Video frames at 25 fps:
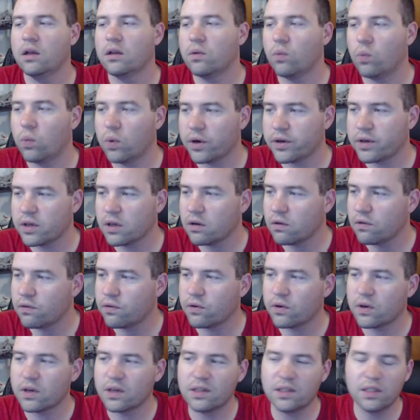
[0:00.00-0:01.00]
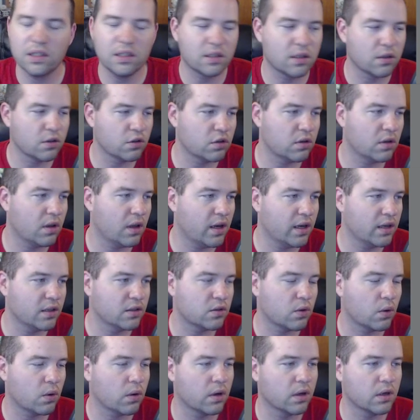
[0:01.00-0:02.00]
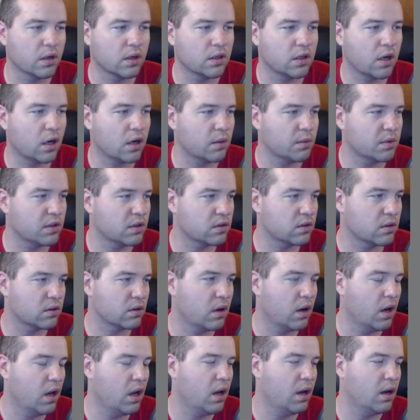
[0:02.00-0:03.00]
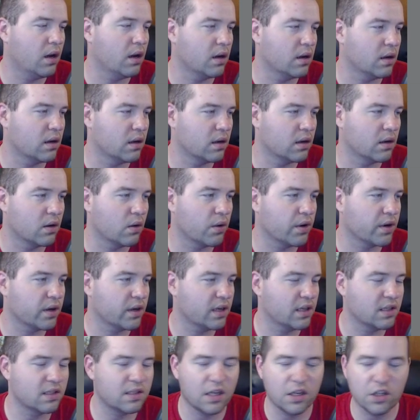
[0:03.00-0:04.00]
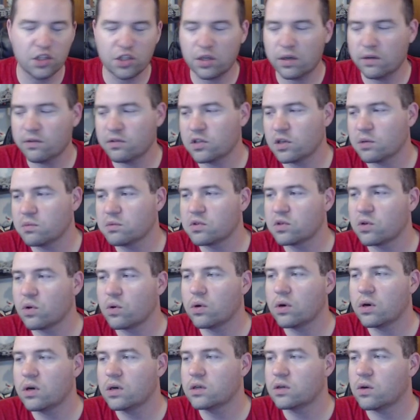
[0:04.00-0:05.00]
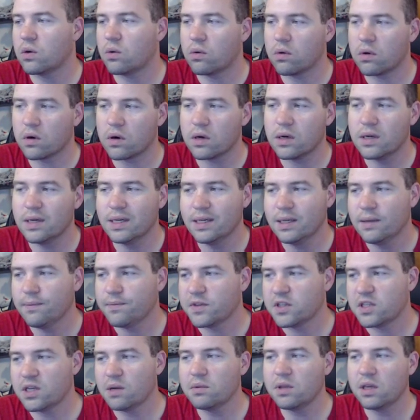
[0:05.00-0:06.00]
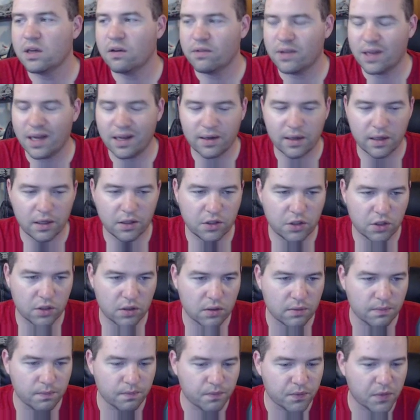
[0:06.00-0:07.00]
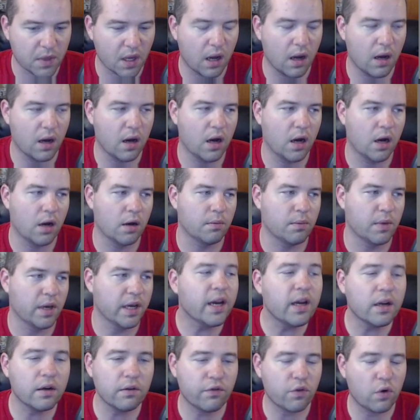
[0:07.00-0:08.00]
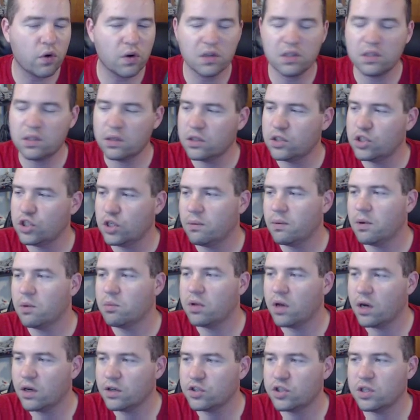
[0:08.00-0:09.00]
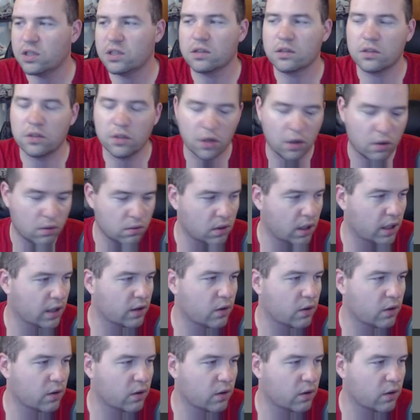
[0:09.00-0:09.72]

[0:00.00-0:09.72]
Working for a decentralized autonomous organization of some sort or something of that nature, and of course legitimate blockchains, you know, like